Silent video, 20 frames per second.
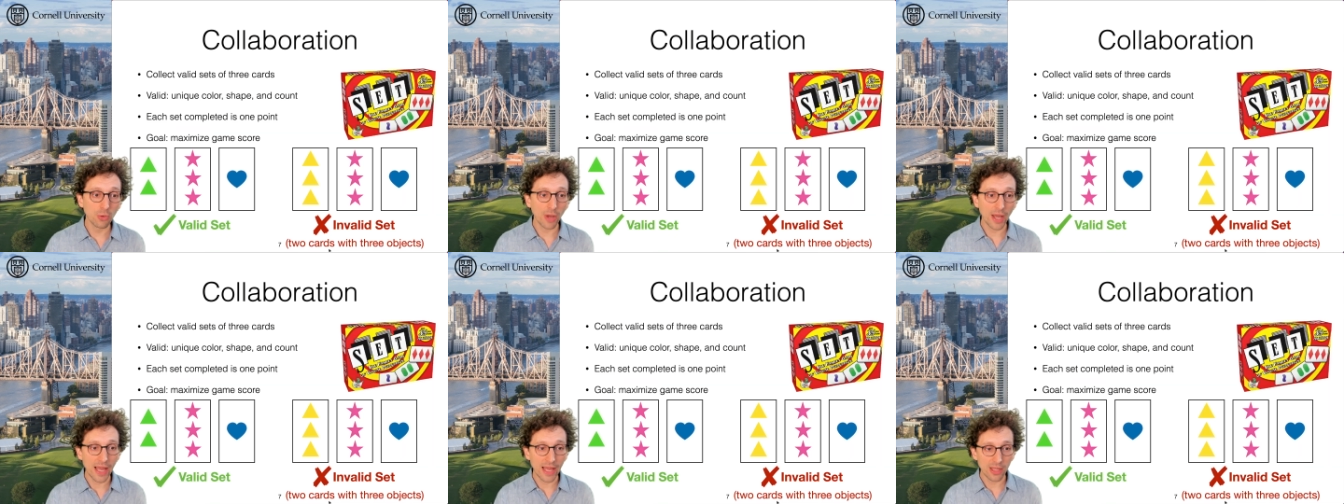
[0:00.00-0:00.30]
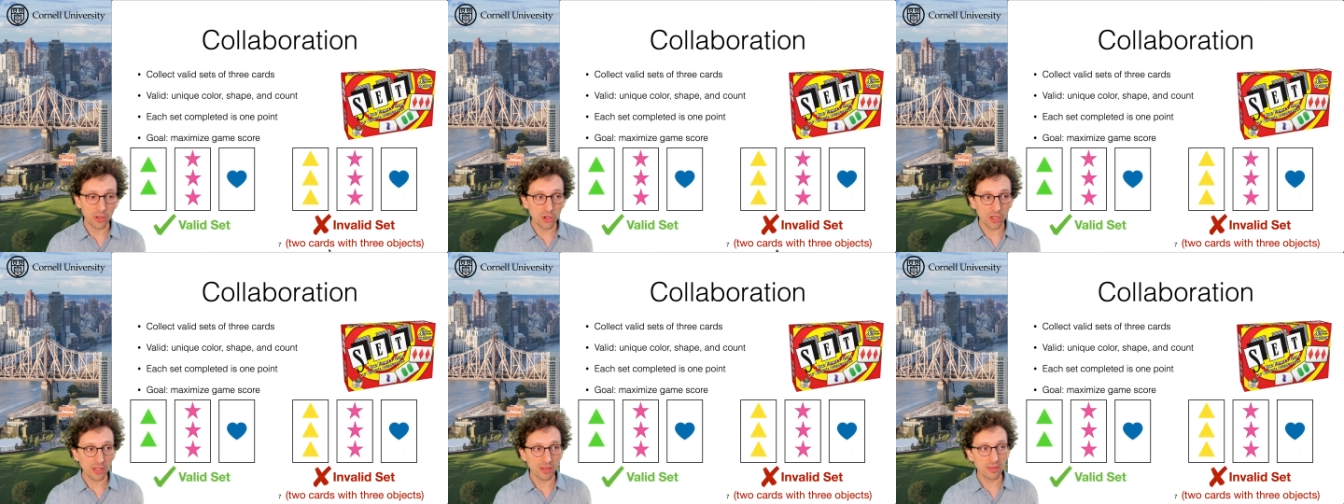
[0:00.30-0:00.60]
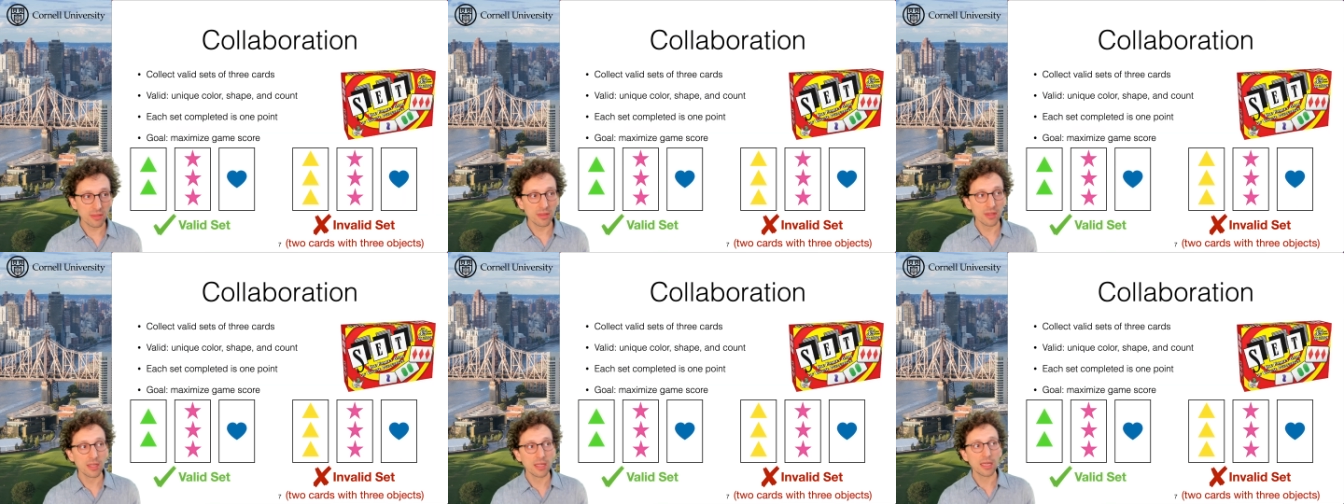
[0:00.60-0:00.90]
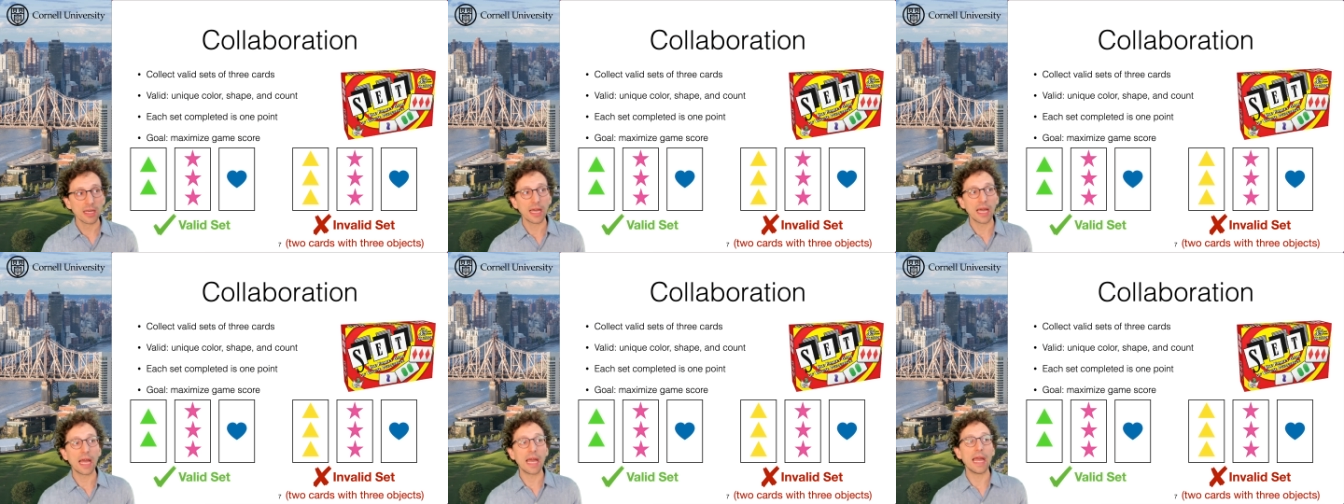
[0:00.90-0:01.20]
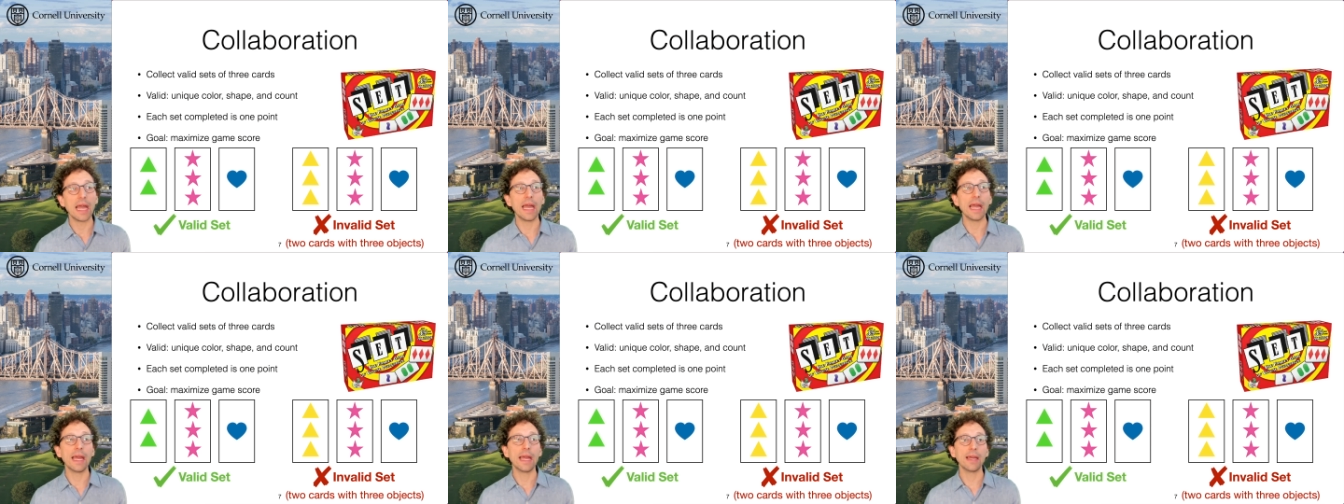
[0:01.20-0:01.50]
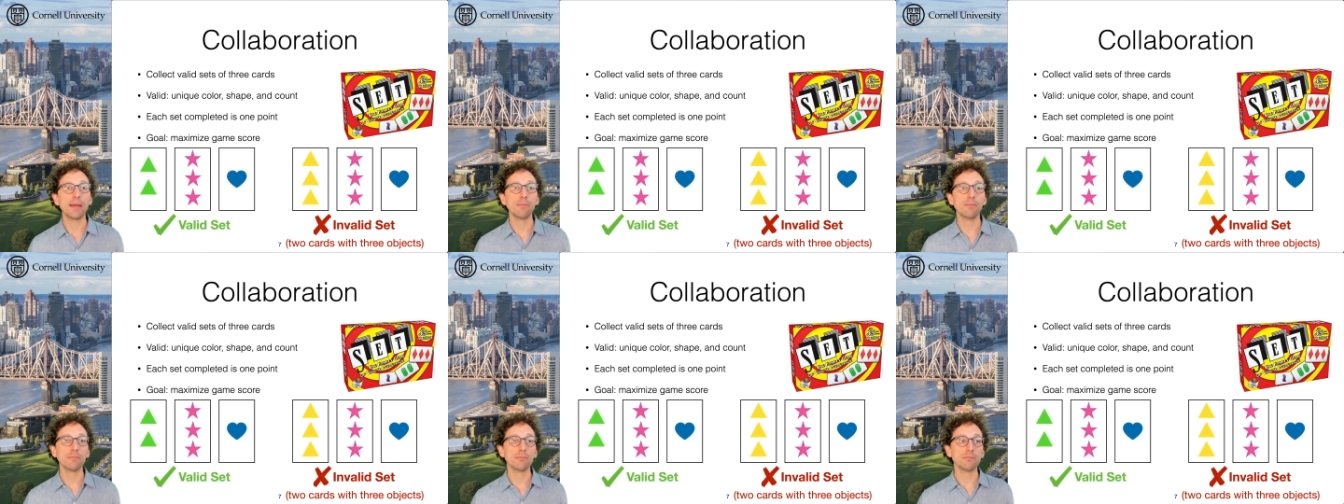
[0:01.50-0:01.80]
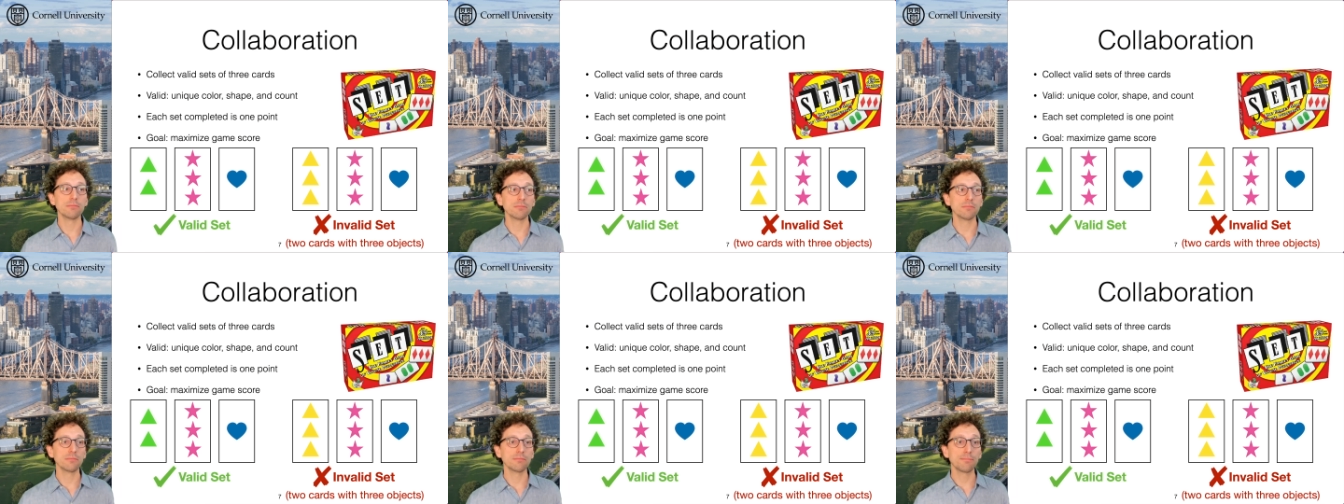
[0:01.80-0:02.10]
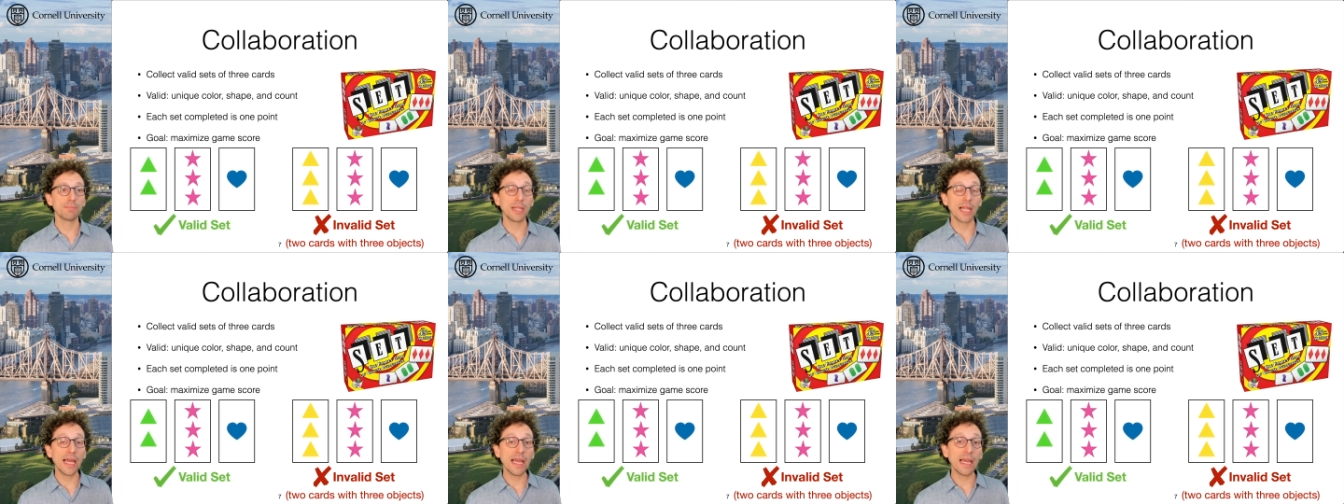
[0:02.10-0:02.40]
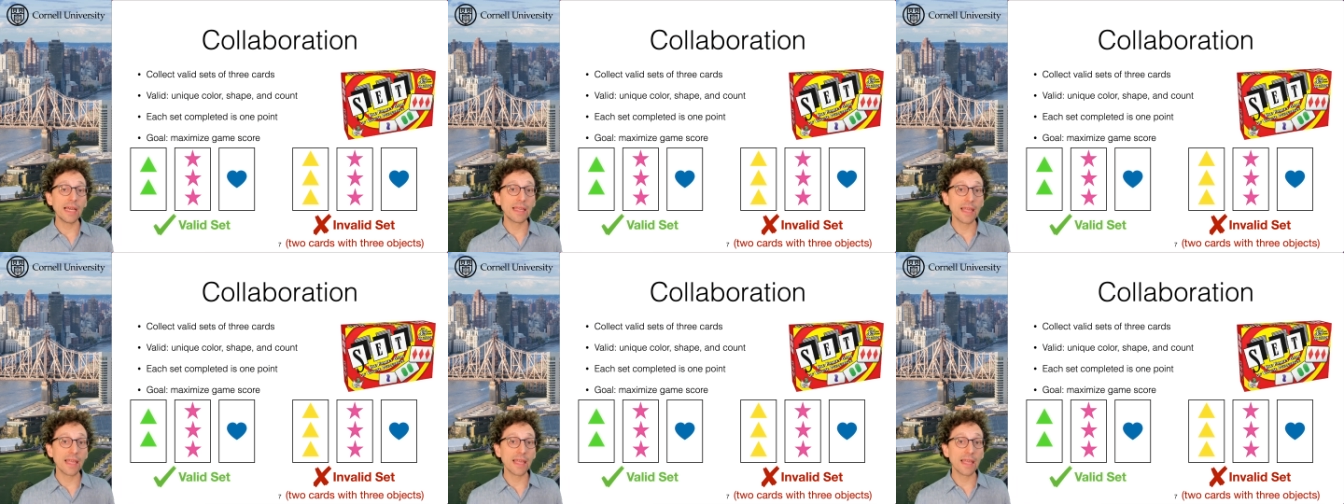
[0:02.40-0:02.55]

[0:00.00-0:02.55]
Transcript: agents play